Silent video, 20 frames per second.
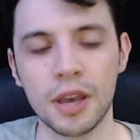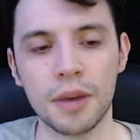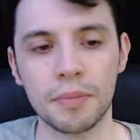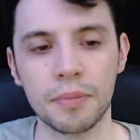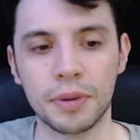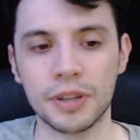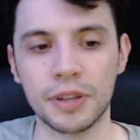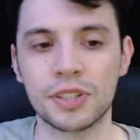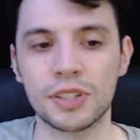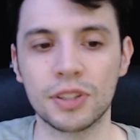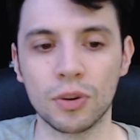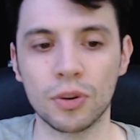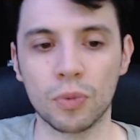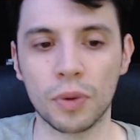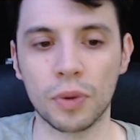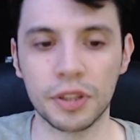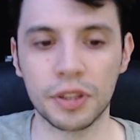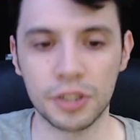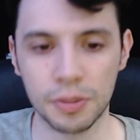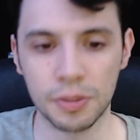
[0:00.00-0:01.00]
But he's still
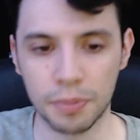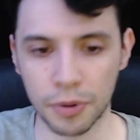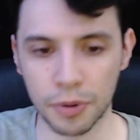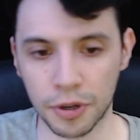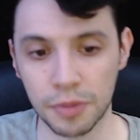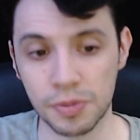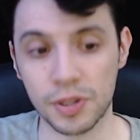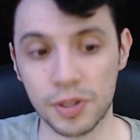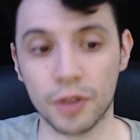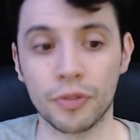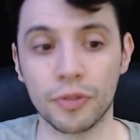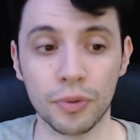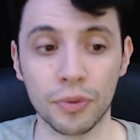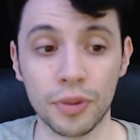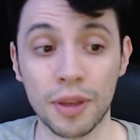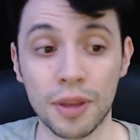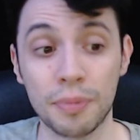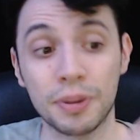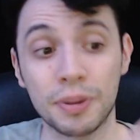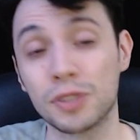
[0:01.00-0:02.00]
willing to put himself through
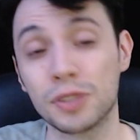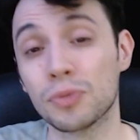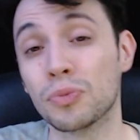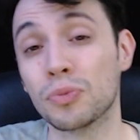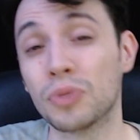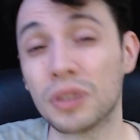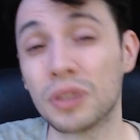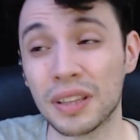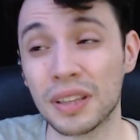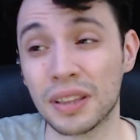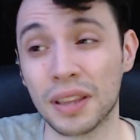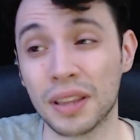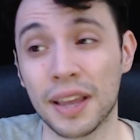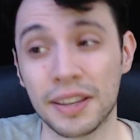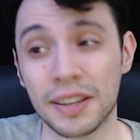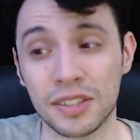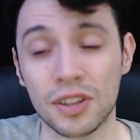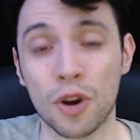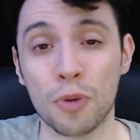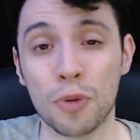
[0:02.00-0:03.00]
that because he really
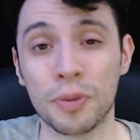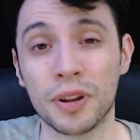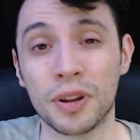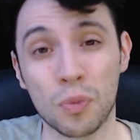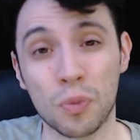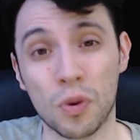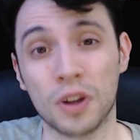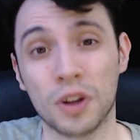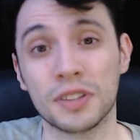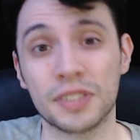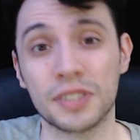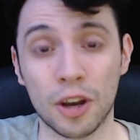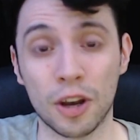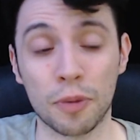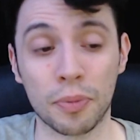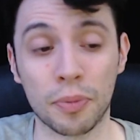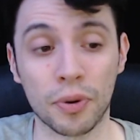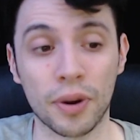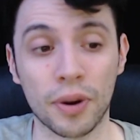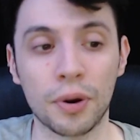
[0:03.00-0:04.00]
likes Komi and he wants to
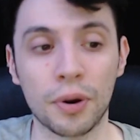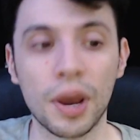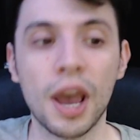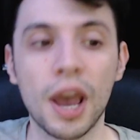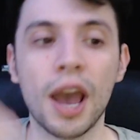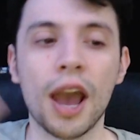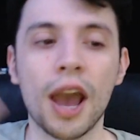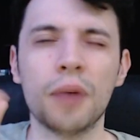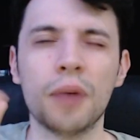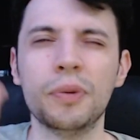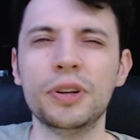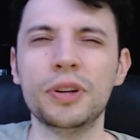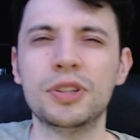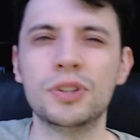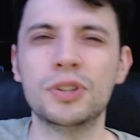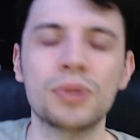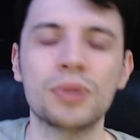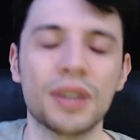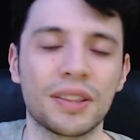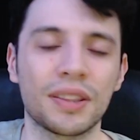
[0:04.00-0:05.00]
help her out. And we
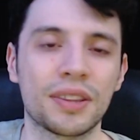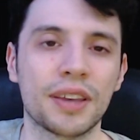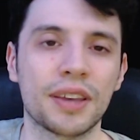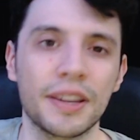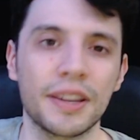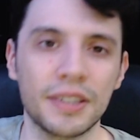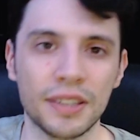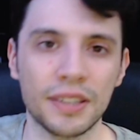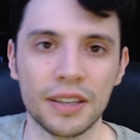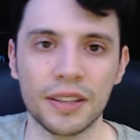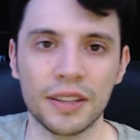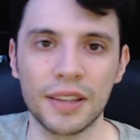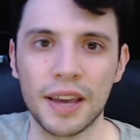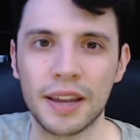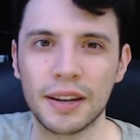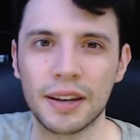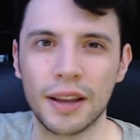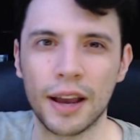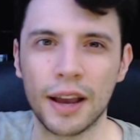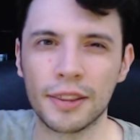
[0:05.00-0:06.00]
do get the idea
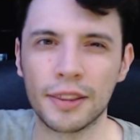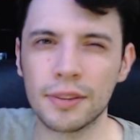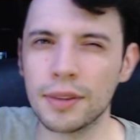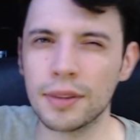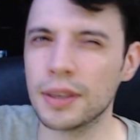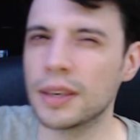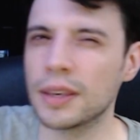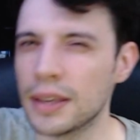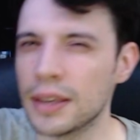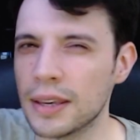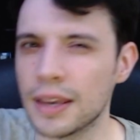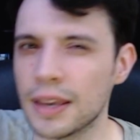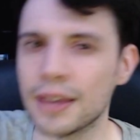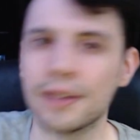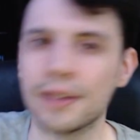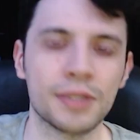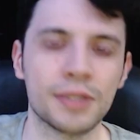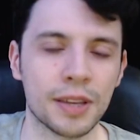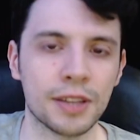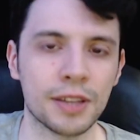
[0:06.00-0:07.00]
that I think he
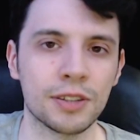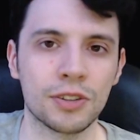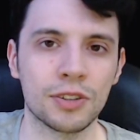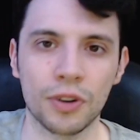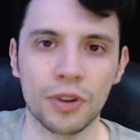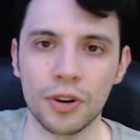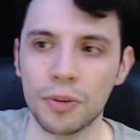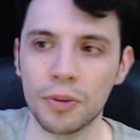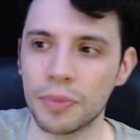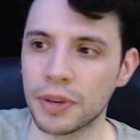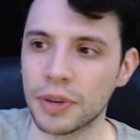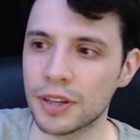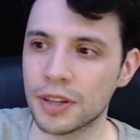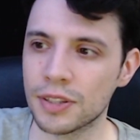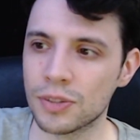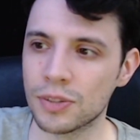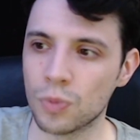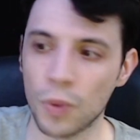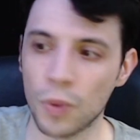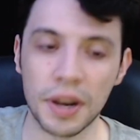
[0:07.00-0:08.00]
is into her,
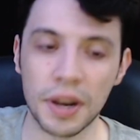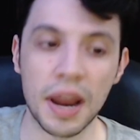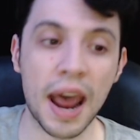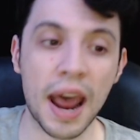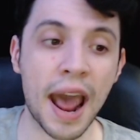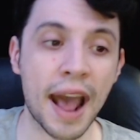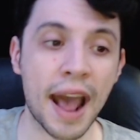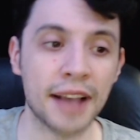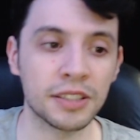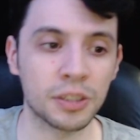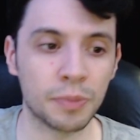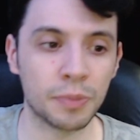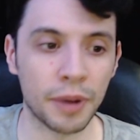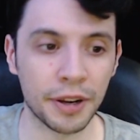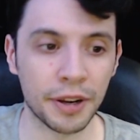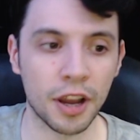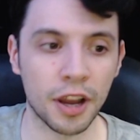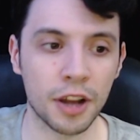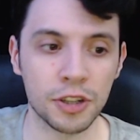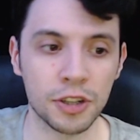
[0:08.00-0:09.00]
because when asked by
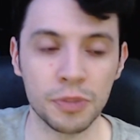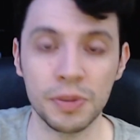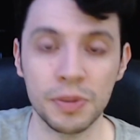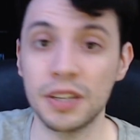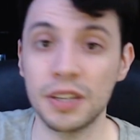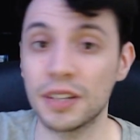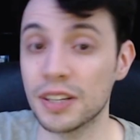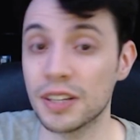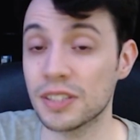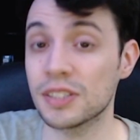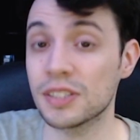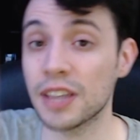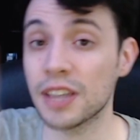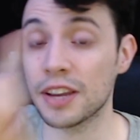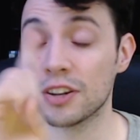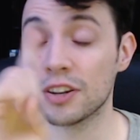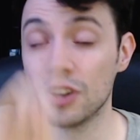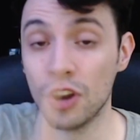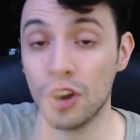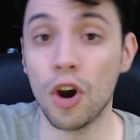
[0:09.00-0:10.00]
Najimi, he doesn't say
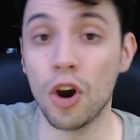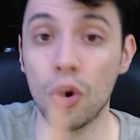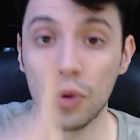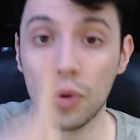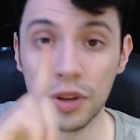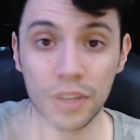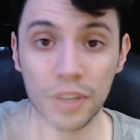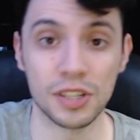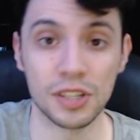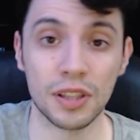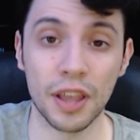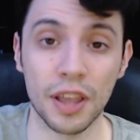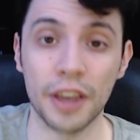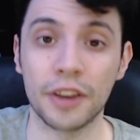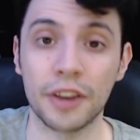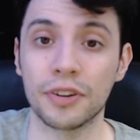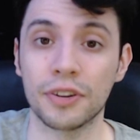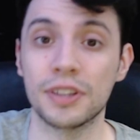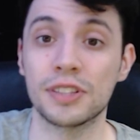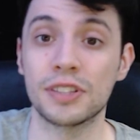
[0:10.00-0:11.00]
no, he doesn't like
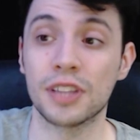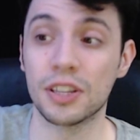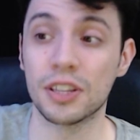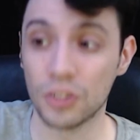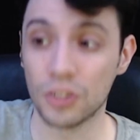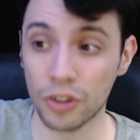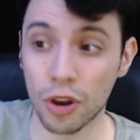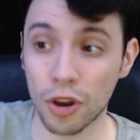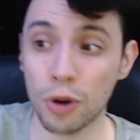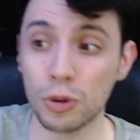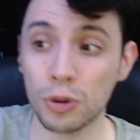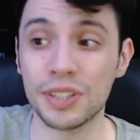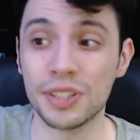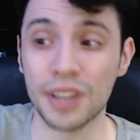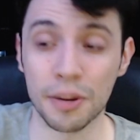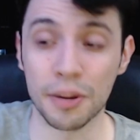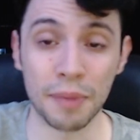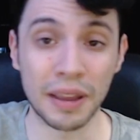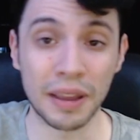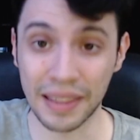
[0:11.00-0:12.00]
her. He says, no, she's
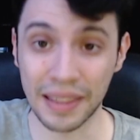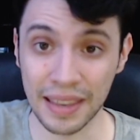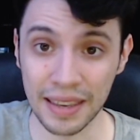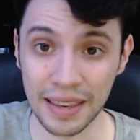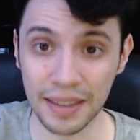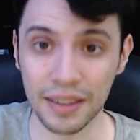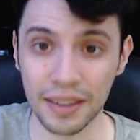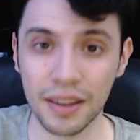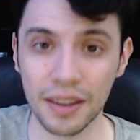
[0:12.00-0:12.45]
out of my league.